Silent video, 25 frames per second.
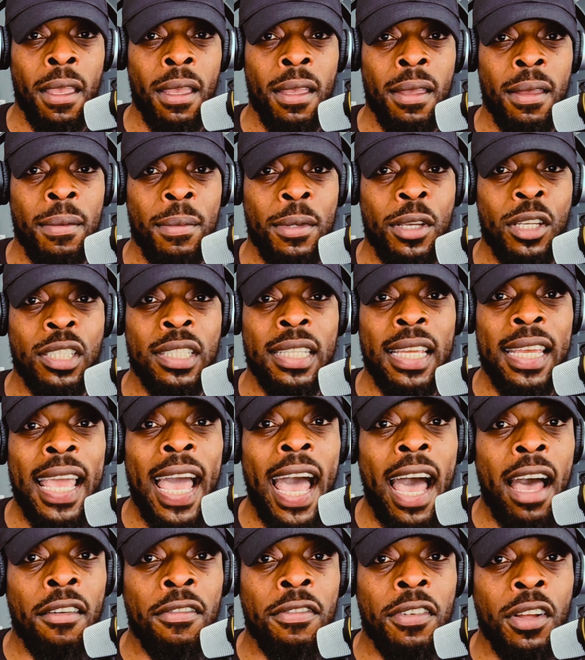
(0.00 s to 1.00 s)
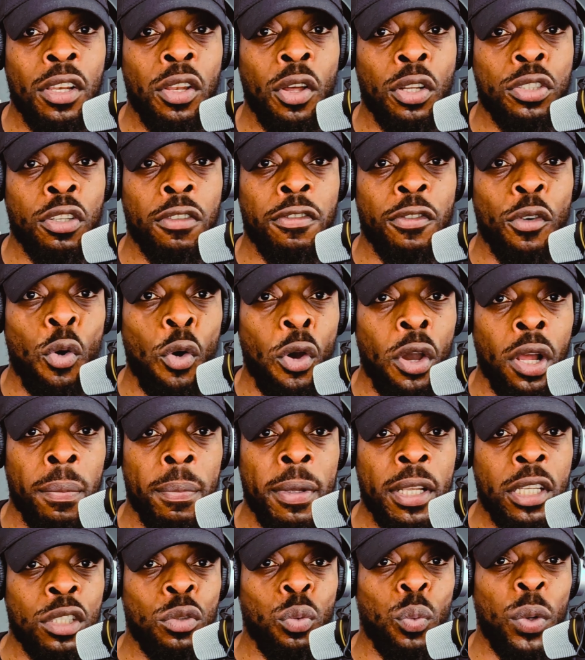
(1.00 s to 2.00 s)
because they have a lot of oil,
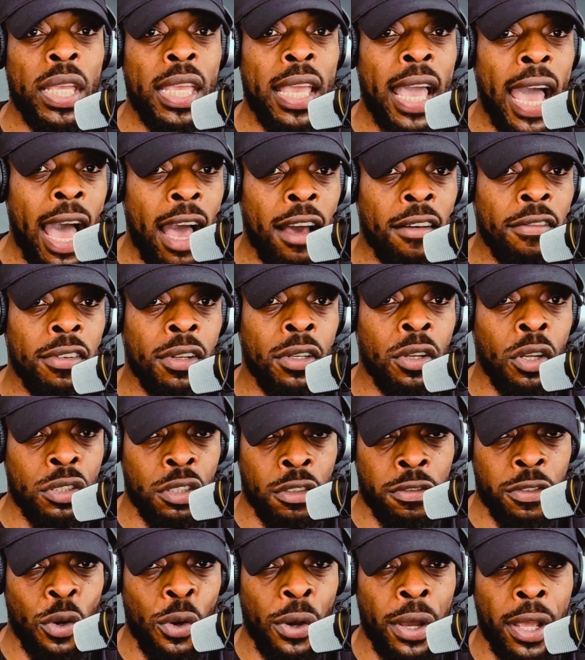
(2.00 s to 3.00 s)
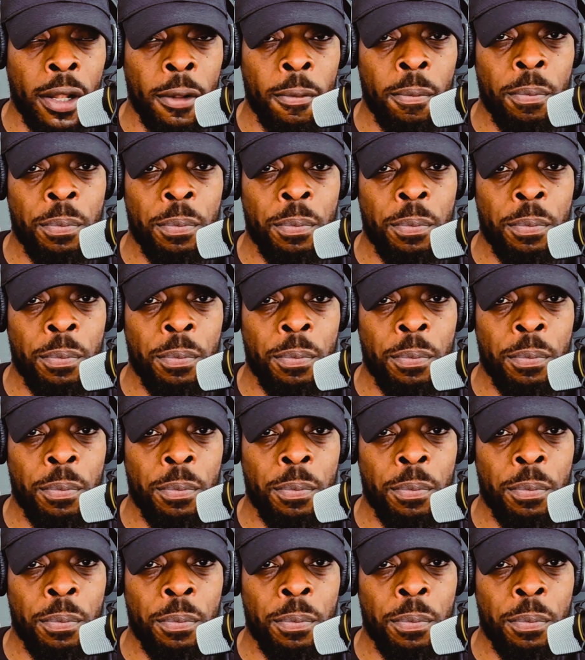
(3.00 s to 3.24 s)
because we have a lot of oil.